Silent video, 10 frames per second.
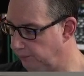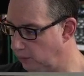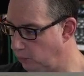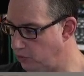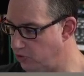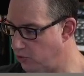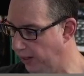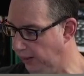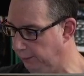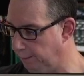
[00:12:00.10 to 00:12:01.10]
Which is
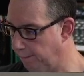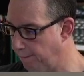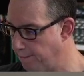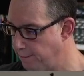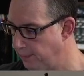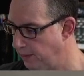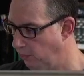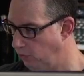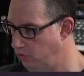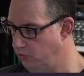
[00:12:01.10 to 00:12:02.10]
great,
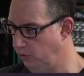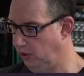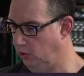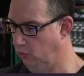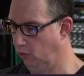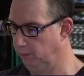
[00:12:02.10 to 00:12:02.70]
which is really cool.